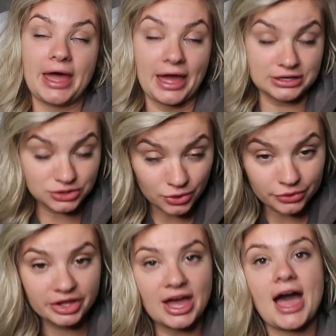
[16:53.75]
I
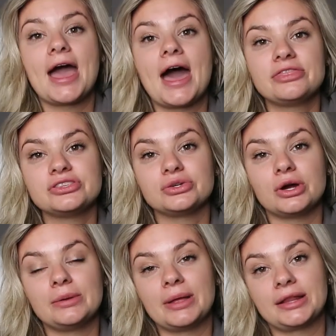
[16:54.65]
told the guy at the
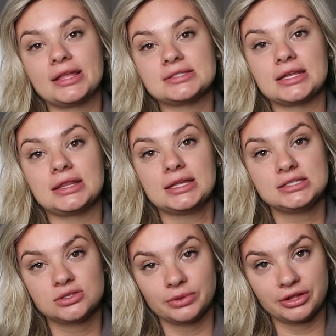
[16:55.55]
store, I'm like, listen,
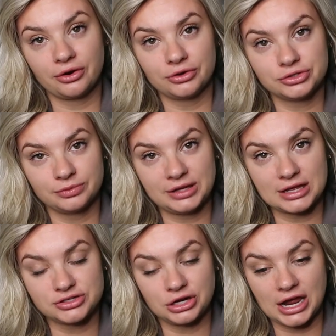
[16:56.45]
this is what the girl told me
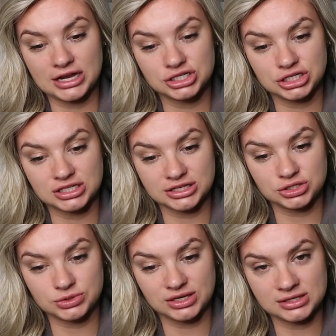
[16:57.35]
yesterday. She said
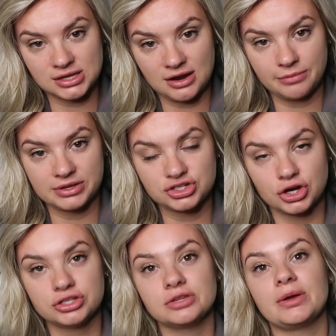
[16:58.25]
she was going to set up
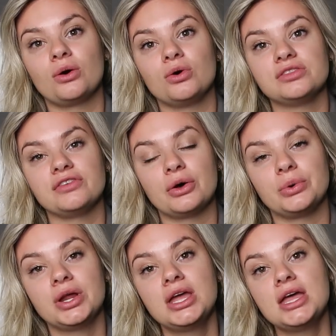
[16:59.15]
insurance on my old
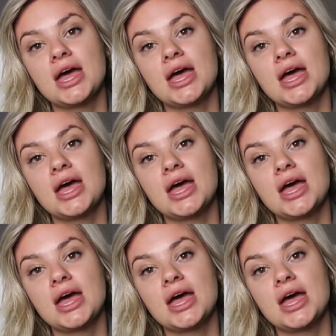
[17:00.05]
phone.